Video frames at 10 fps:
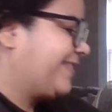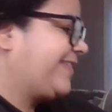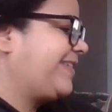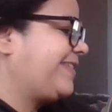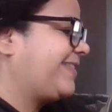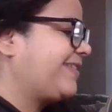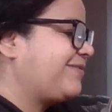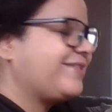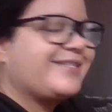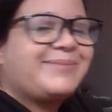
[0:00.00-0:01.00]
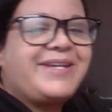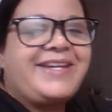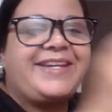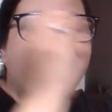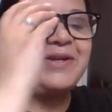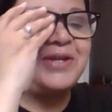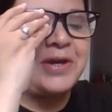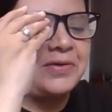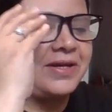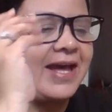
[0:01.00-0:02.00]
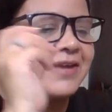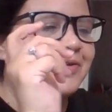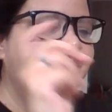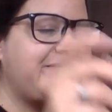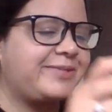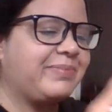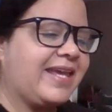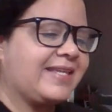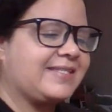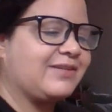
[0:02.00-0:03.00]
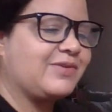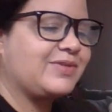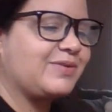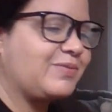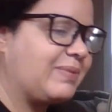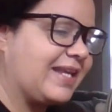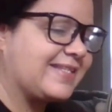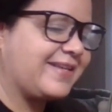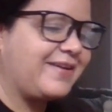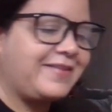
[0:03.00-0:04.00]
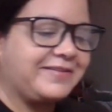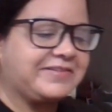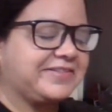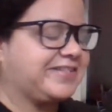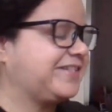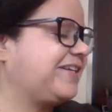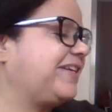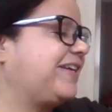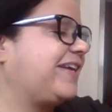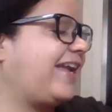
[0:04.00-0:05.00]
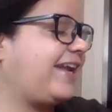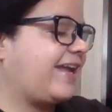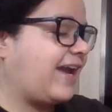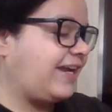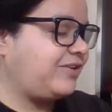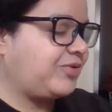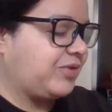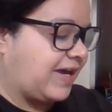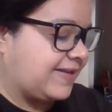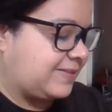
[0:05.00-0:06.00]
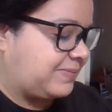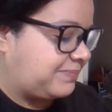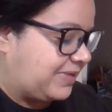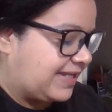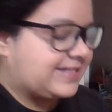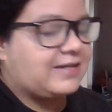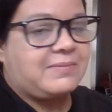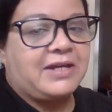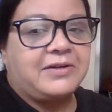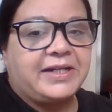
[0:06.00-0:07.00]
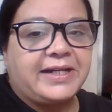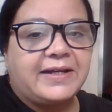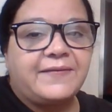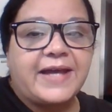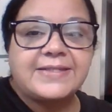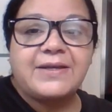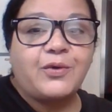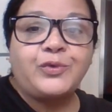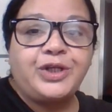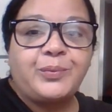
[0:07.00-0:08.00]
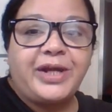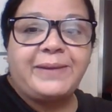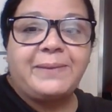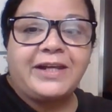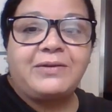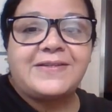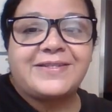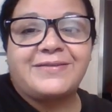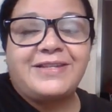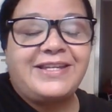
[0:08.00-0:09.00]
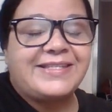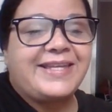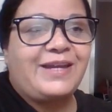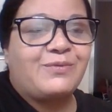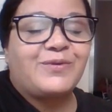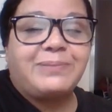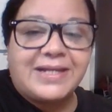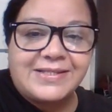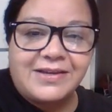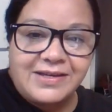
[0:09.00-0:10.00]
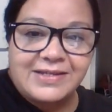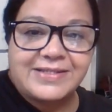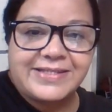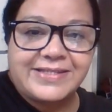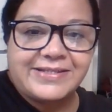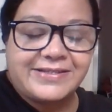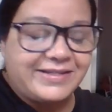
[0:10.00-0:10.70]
see, it's so sweet. You know, God always bless those who bless others. And I know God's blessing Mary. That's the only way Mary is able to bless us.